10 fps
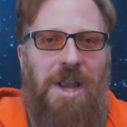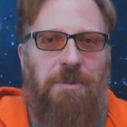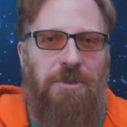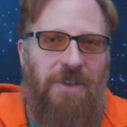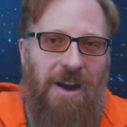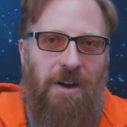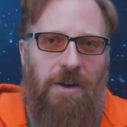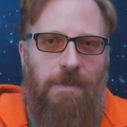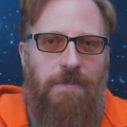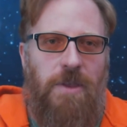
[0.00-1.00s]
Wayne was there.
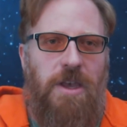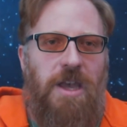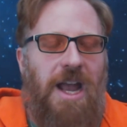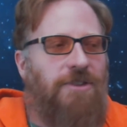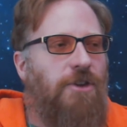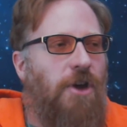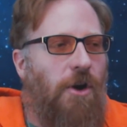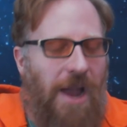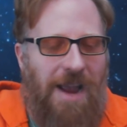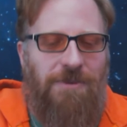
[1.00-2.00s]
And
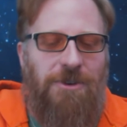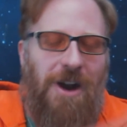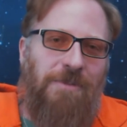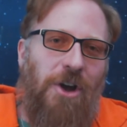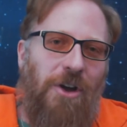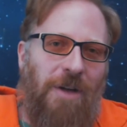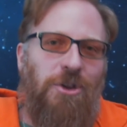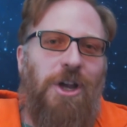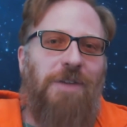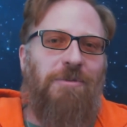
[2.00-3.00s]
so after I'm
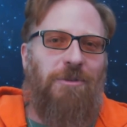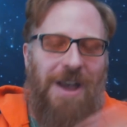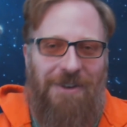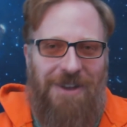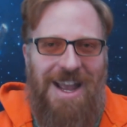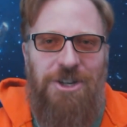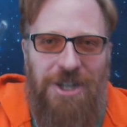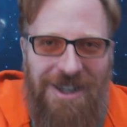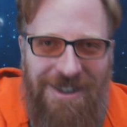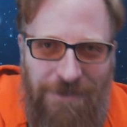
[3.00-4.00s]
looking for
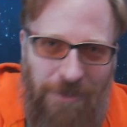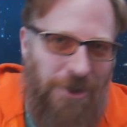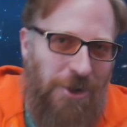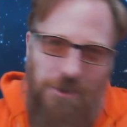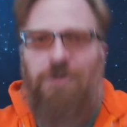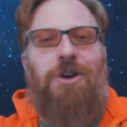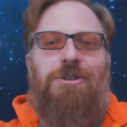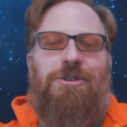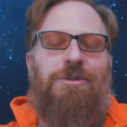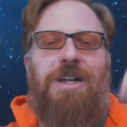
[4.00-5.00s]
validation from the
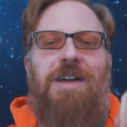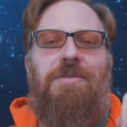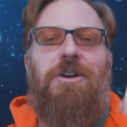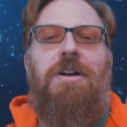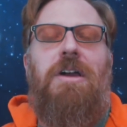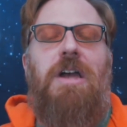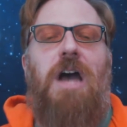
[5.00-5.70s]
universe or whatever,